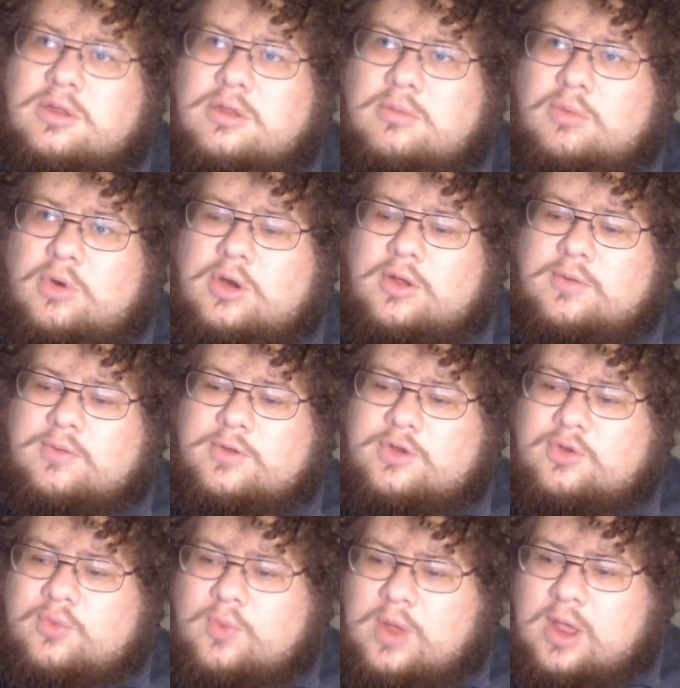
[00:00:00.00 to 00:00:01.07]
the morning of the
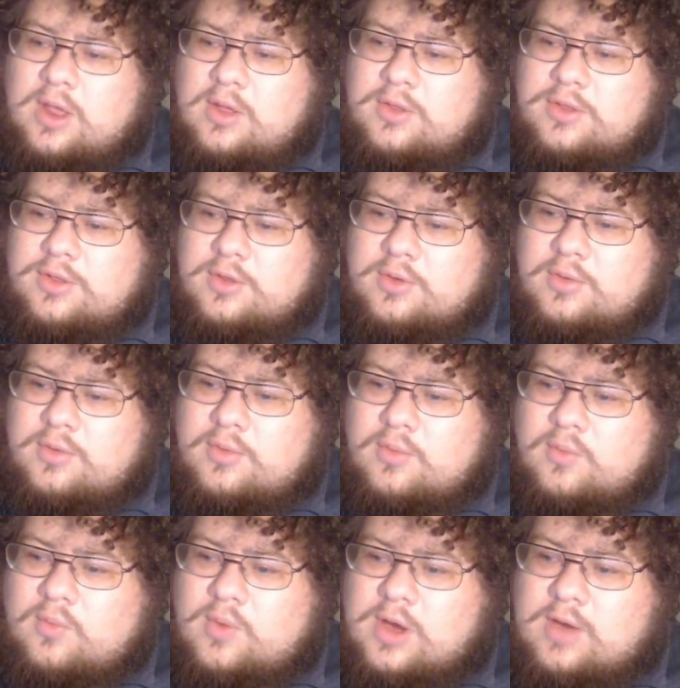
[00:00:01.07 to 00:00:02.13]
12th,
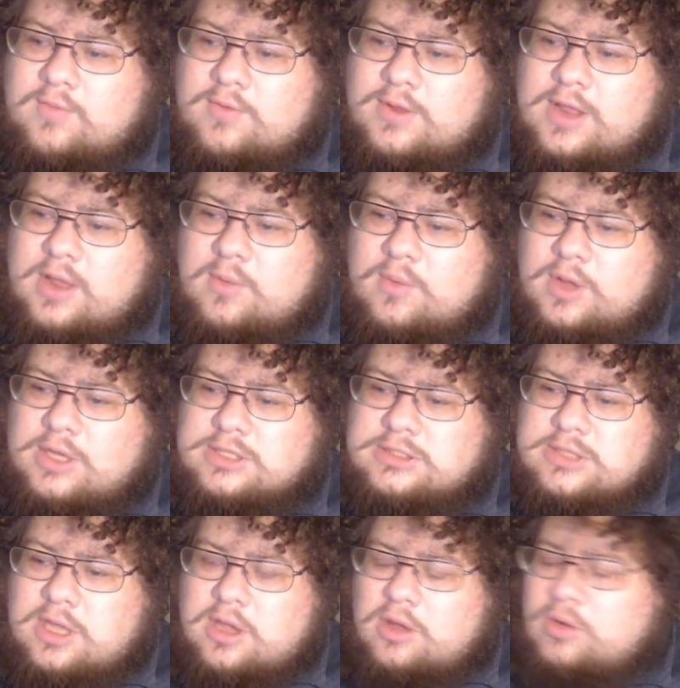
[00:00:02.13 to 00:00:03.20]
wherever that
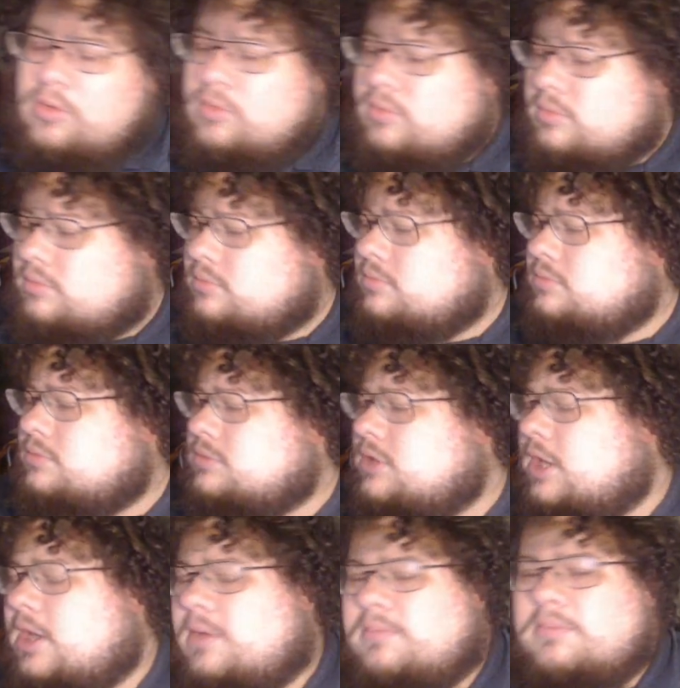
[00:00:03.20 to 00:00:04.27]
was. Oh,
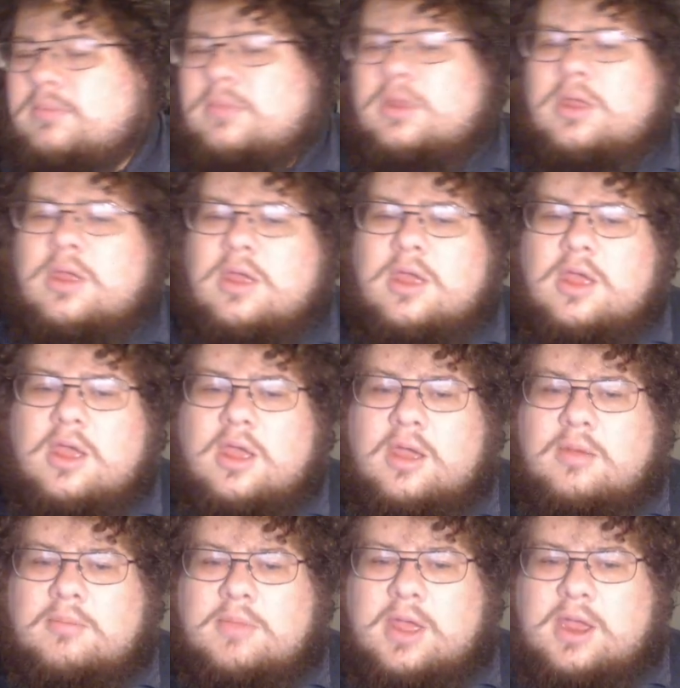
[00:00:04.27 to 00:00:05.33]
yep.
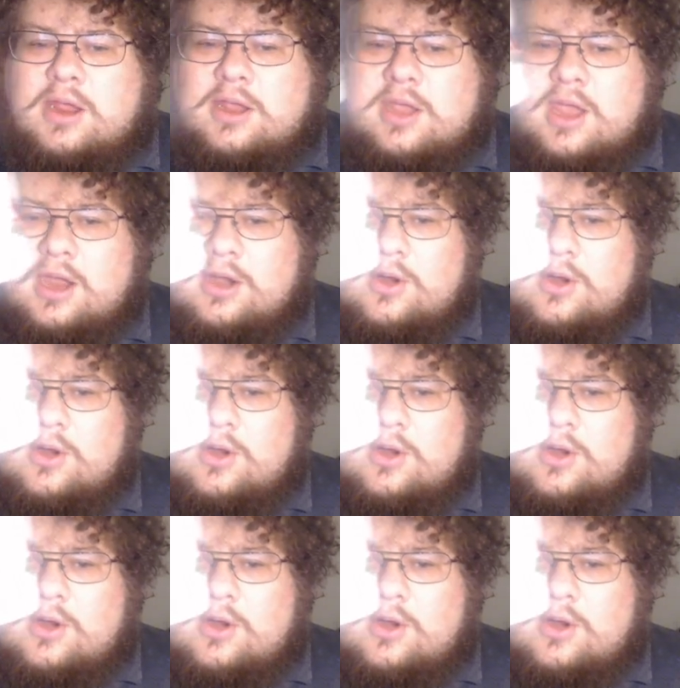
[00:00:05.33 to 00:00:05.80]
Mike, I